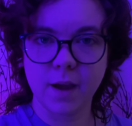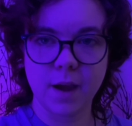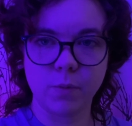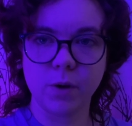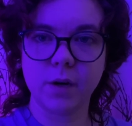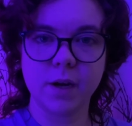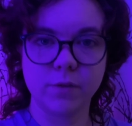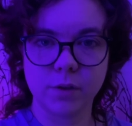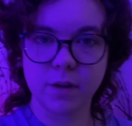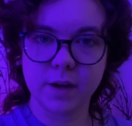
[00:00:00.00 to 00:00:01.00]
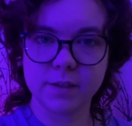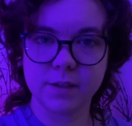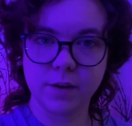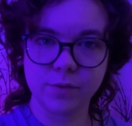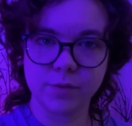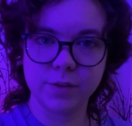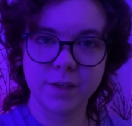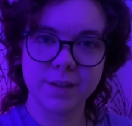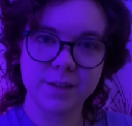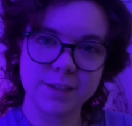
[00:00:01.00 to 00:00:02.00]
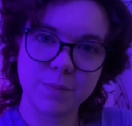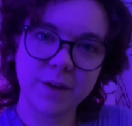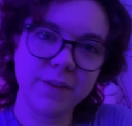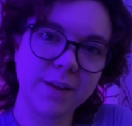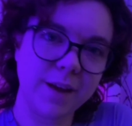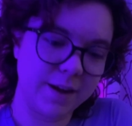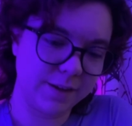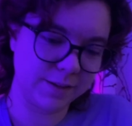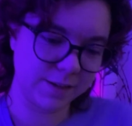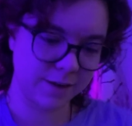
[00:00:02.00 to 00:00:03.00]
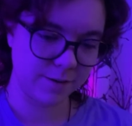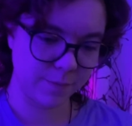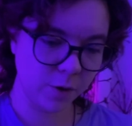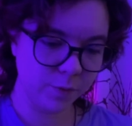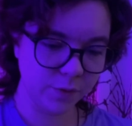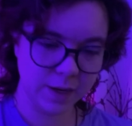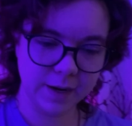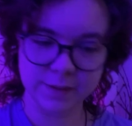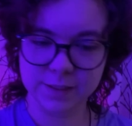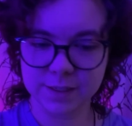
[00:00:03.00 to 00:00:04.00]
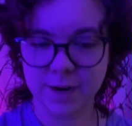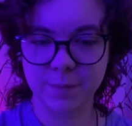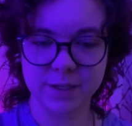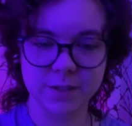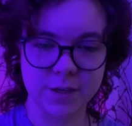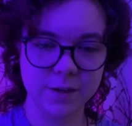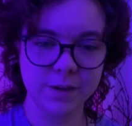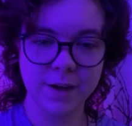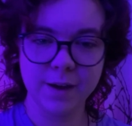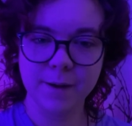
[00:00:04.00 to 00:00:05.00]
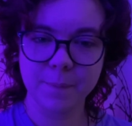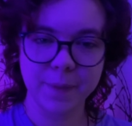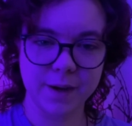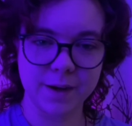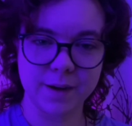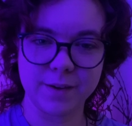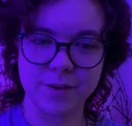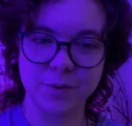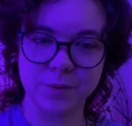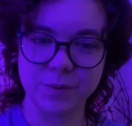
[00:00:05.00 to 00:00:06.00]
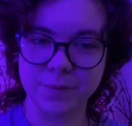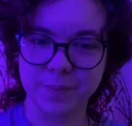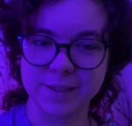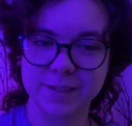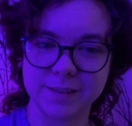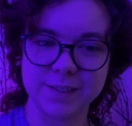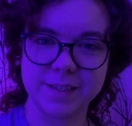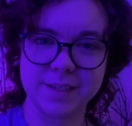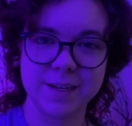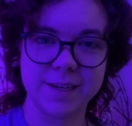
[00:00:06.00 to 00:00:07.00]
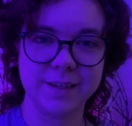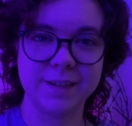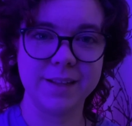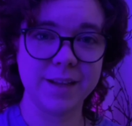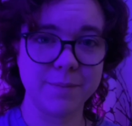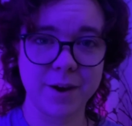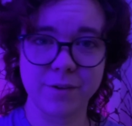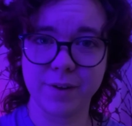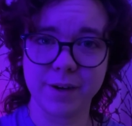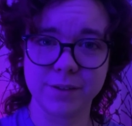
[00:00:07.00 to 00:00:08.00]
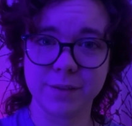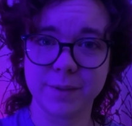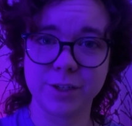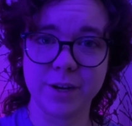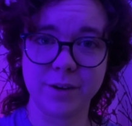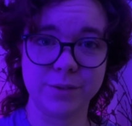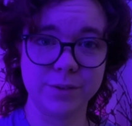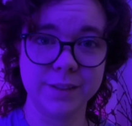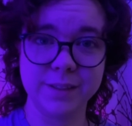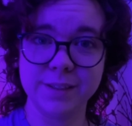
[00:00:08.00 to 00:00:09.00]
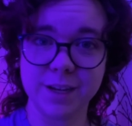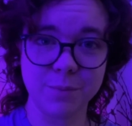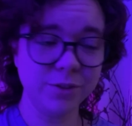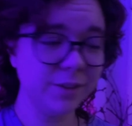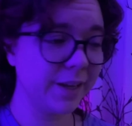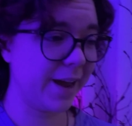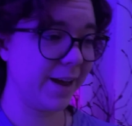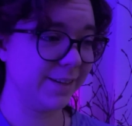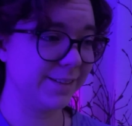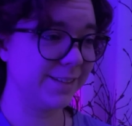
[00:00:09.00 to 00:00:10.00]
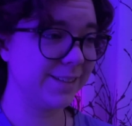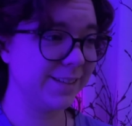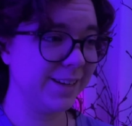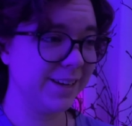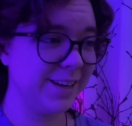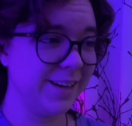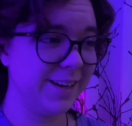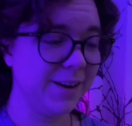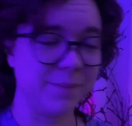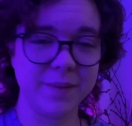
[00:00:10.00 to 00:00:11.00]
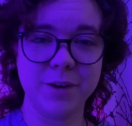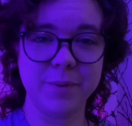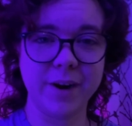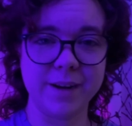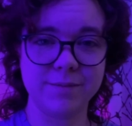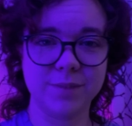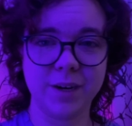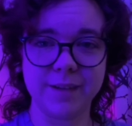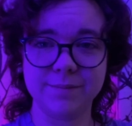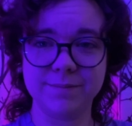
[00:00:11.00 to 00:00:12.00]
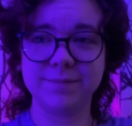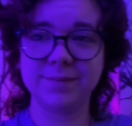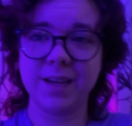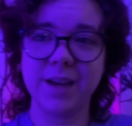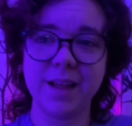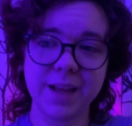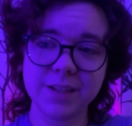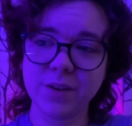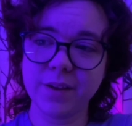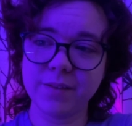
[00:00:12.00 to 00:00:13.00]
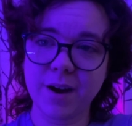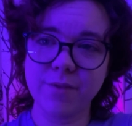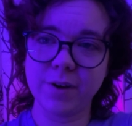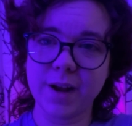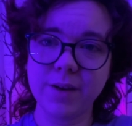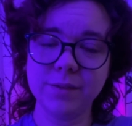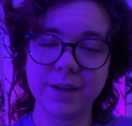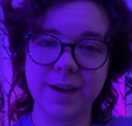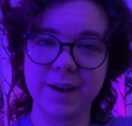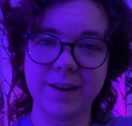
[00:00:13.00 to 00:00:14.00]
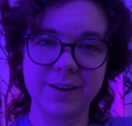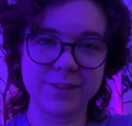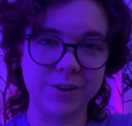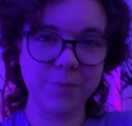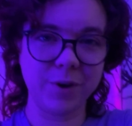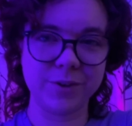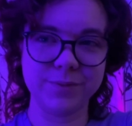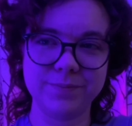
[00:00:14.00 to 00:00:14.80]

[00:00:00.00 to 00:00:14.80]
and we're going to cover a lot of stuff this month, and um, hopefully at this time next year, uh, you'll basically see the amount of videos on my channel double, and yeah, it'll be great. All right, that's all I've got for now, and I'll see you tomorrow.